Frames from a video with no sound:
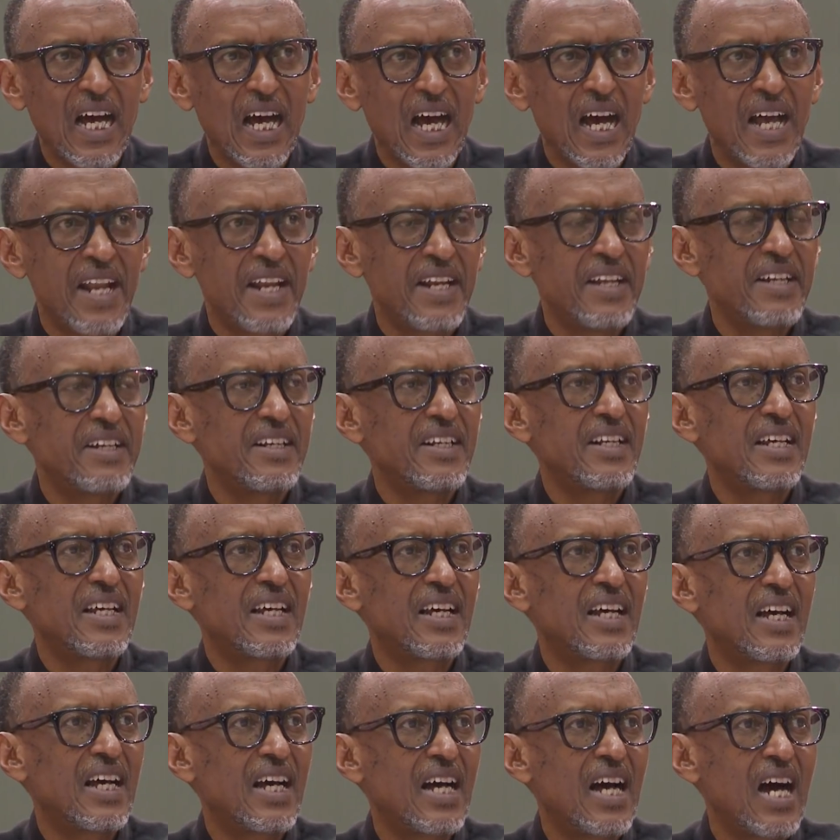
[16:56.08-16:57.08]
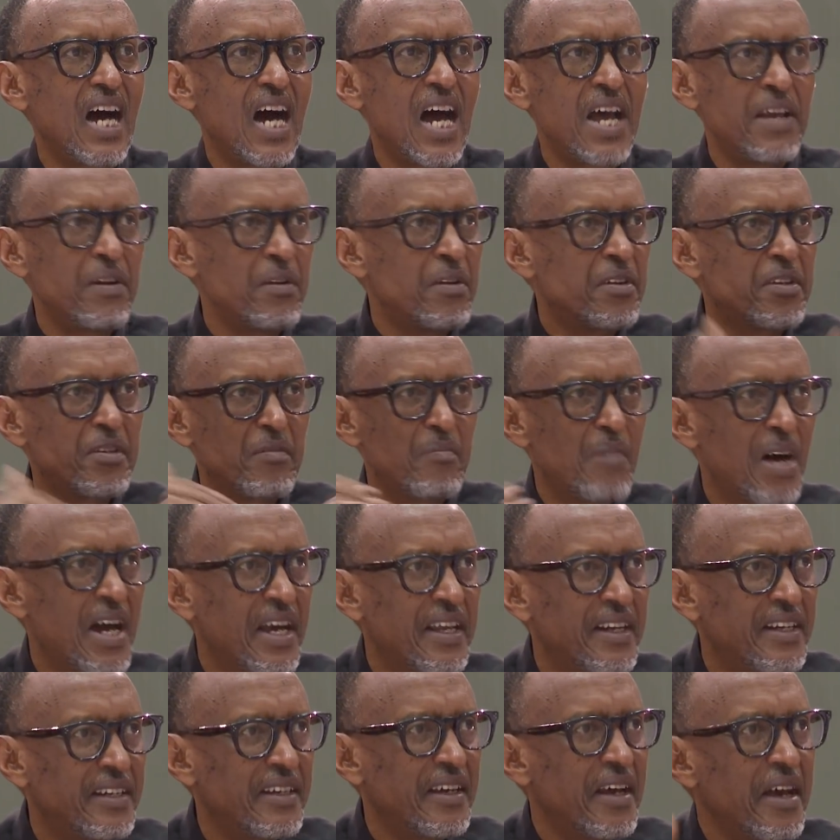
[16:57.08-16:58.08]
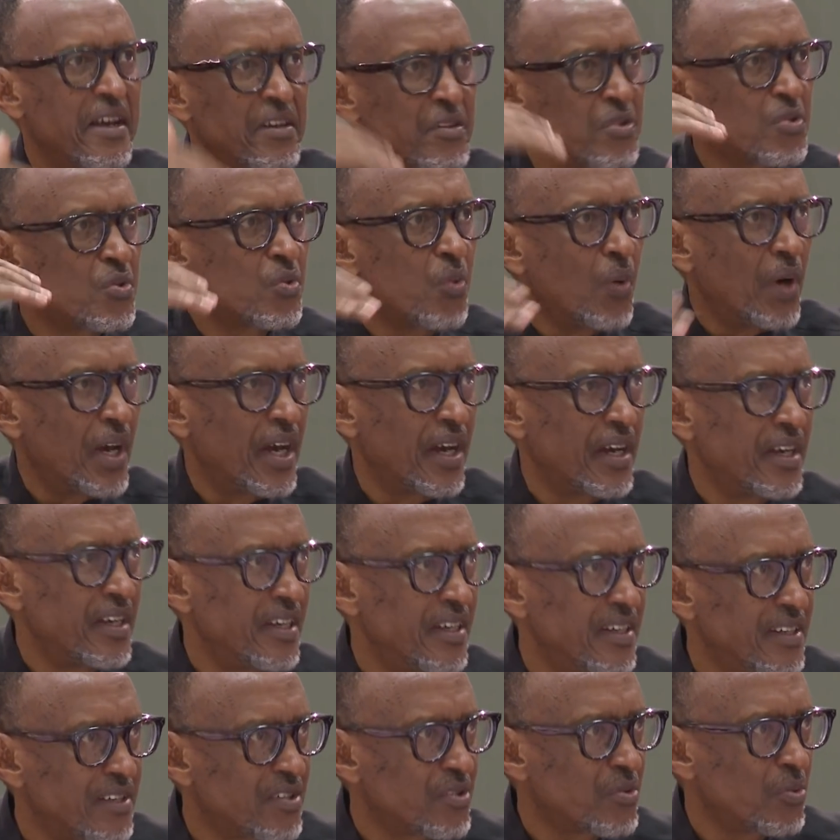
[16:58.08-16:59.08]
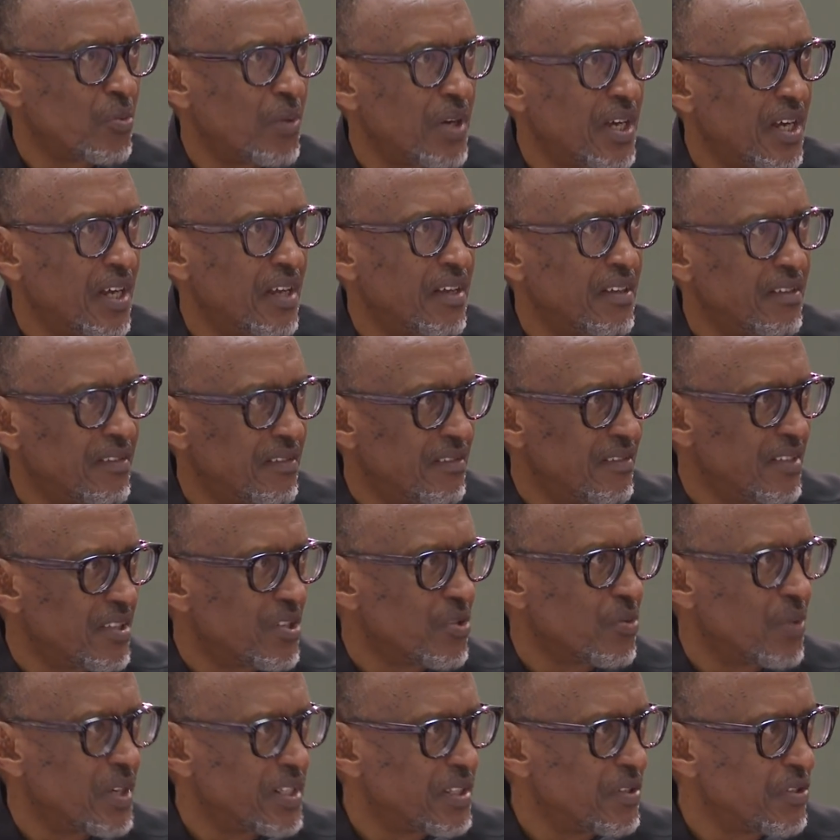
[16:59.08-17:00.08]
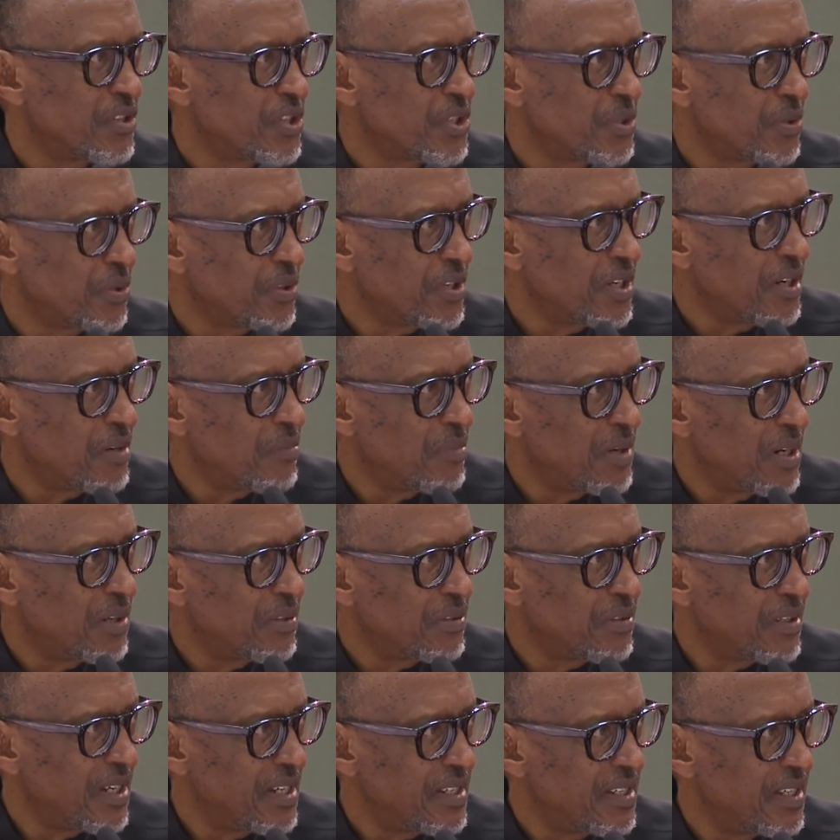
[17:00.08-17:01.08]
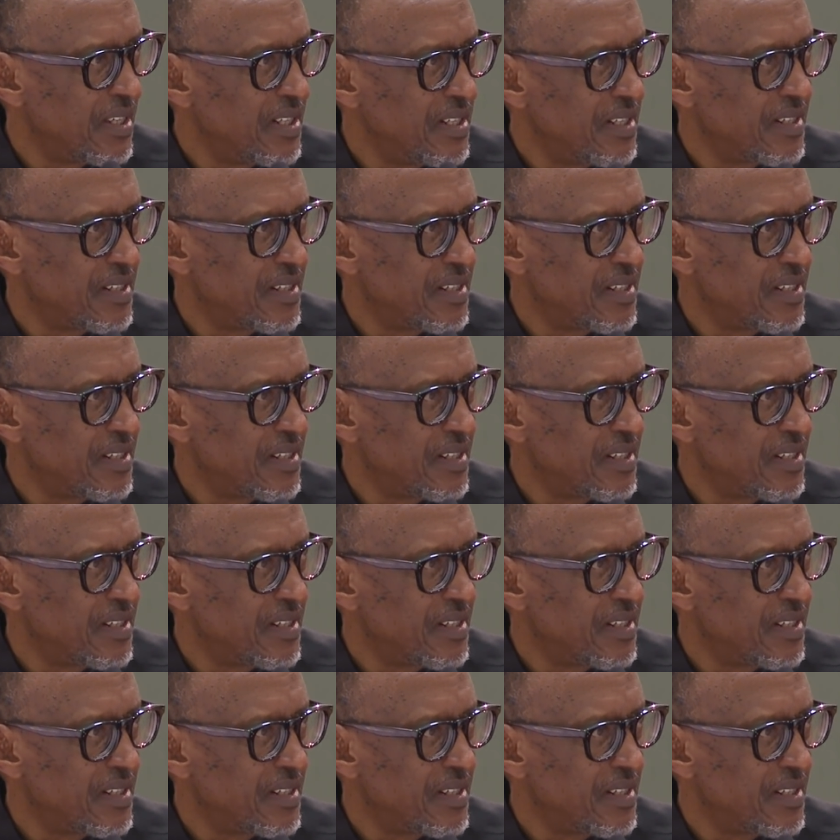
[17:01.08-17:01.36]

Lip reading: And I don't mind elsewhere. Elsewhere, this is what I was talking about in